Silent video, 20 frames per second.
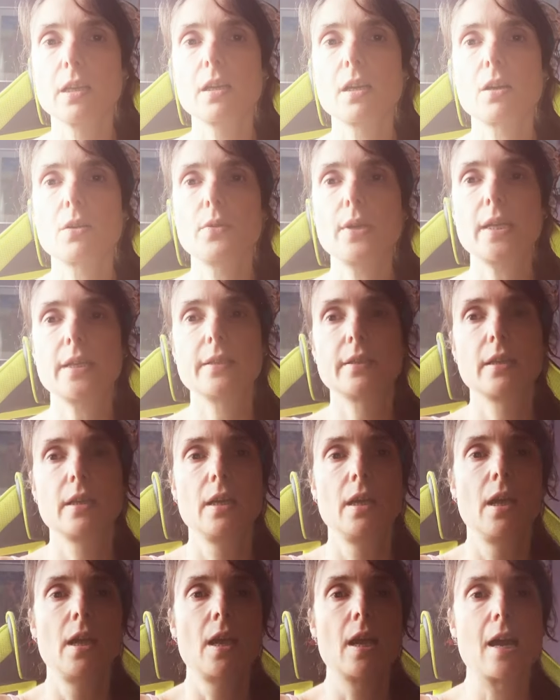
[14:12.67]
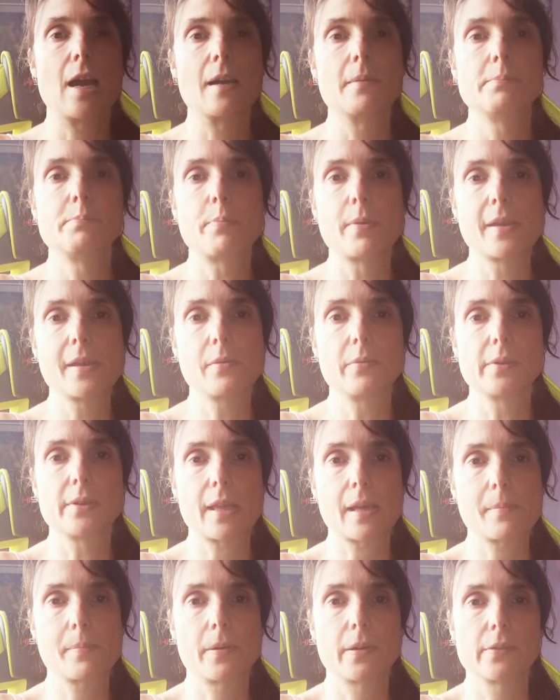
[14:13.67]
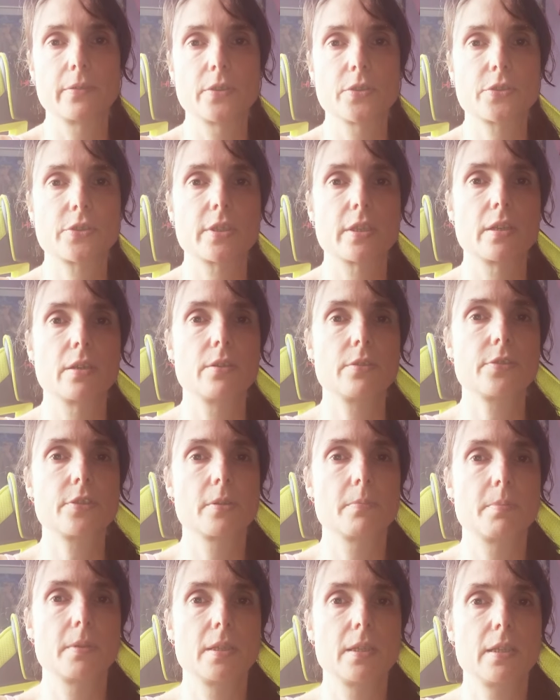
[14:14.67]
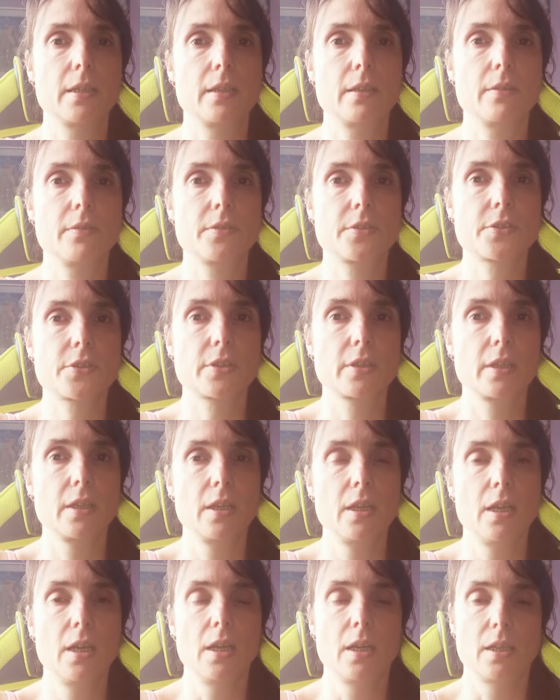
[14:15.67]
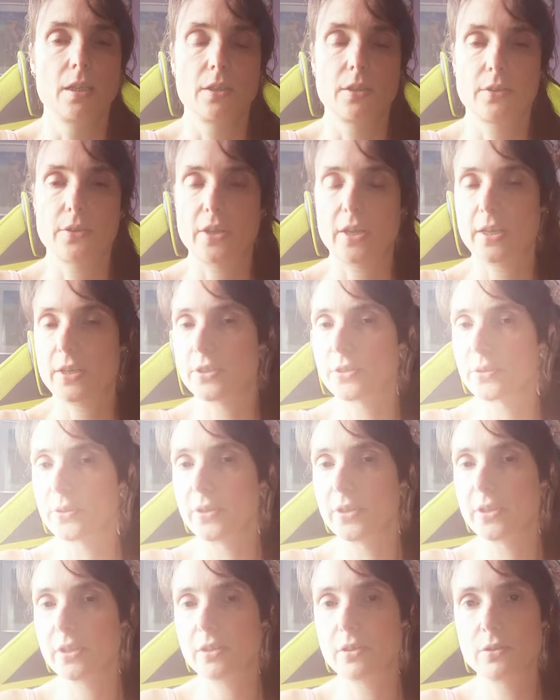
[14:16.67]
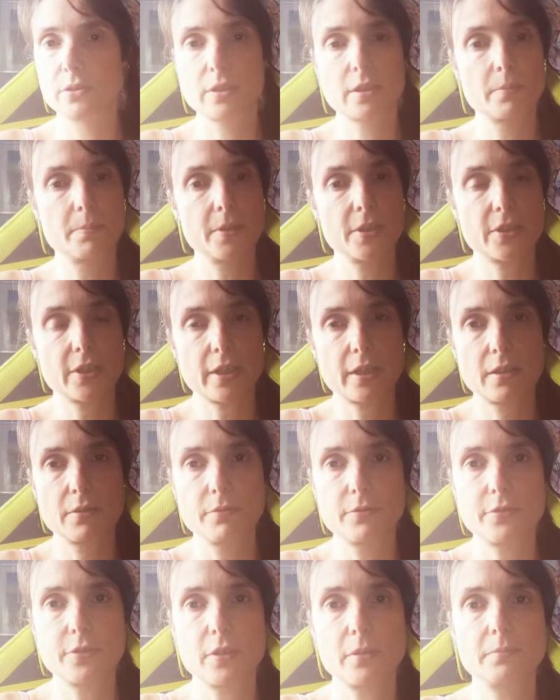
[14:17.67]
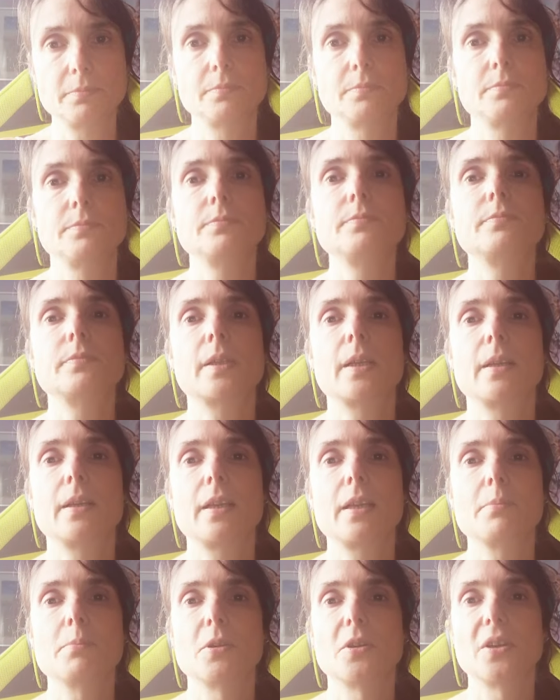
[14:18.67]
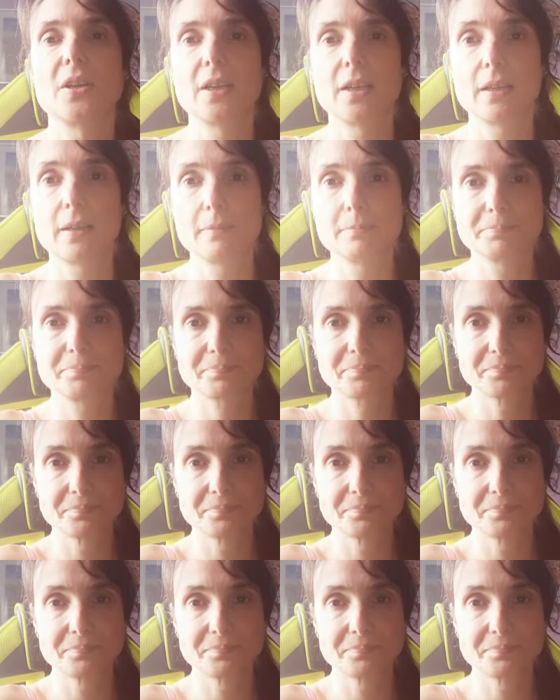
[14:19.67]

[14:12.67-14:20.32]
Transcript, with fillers: go in and be with that part of yourself that believes that his or her good can be taken from him or her.